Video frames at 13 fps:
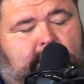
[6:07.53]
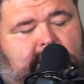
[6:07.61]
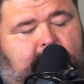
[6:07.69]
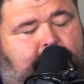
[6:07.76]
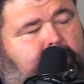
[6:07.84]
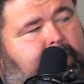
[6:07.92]

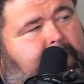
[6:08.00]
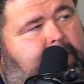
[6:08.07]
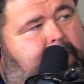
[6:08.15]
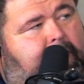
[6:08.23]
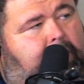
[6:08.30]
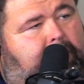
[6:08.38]
separate
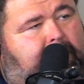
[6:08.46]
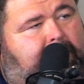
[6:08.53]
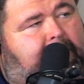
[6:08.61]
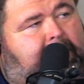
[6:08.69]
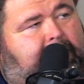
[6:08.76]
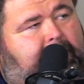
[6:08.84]
it out,
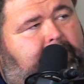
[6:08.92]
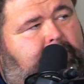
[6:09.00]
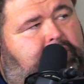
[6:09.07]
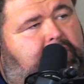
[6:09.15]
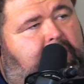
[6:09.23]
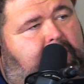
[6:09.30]
like kind of get
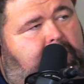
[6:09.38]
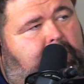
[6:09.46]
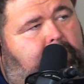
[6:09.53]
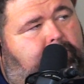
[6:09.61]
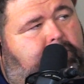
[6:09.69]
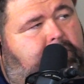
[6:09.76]
the
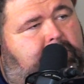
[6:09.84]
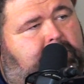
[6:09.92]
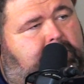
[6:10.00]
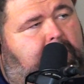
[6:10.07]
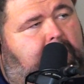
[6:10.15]
chain over to the